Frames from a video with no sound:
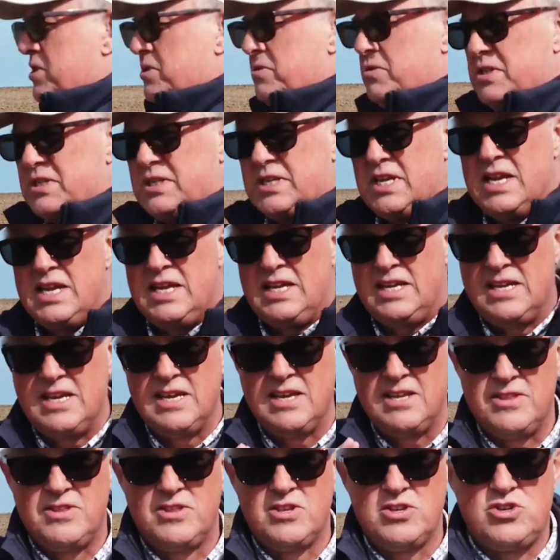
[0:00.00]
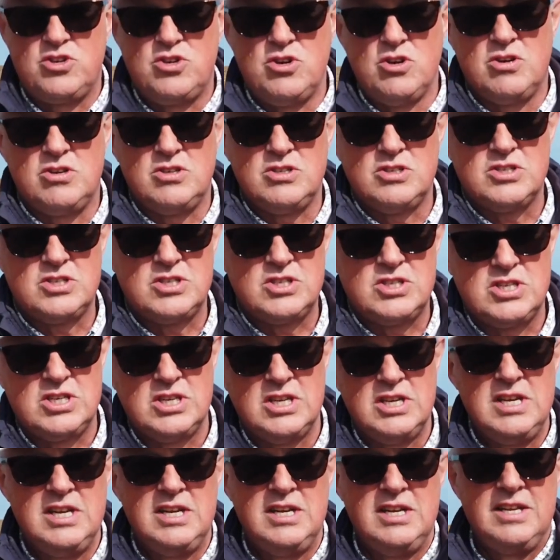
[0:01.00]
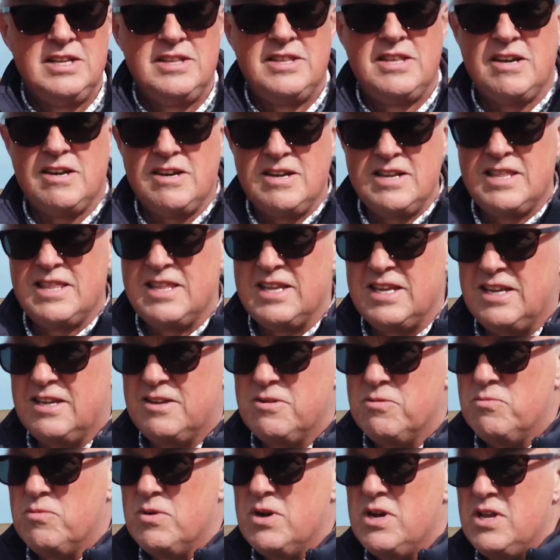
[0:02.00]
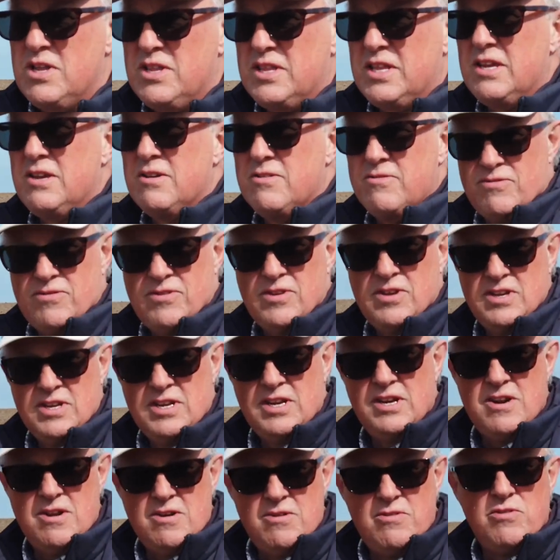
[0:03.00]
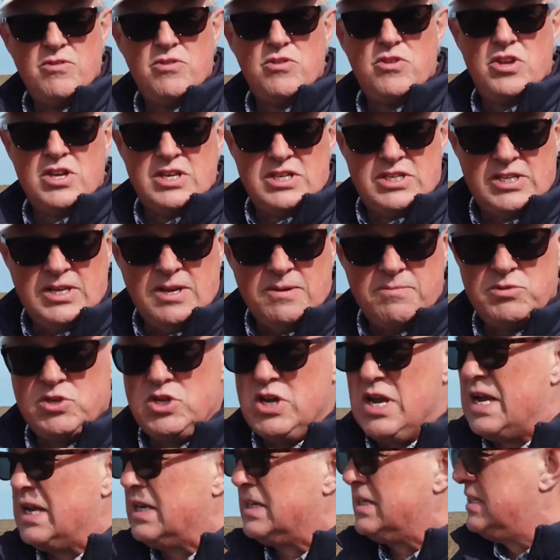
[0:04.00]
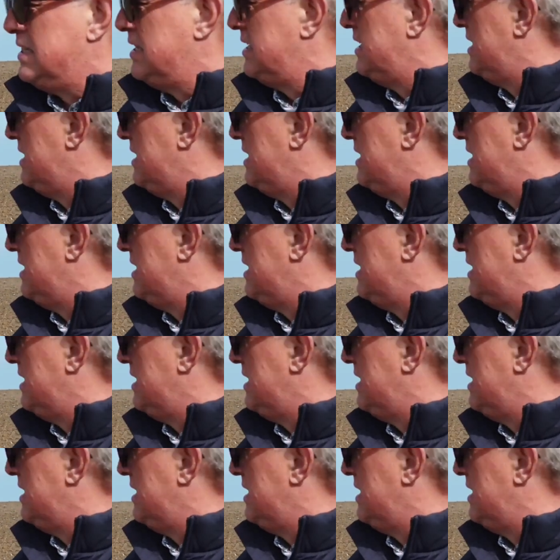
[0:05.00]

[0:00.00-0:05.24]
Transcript: do is take the shots that I think are worthy of, you know, the subject,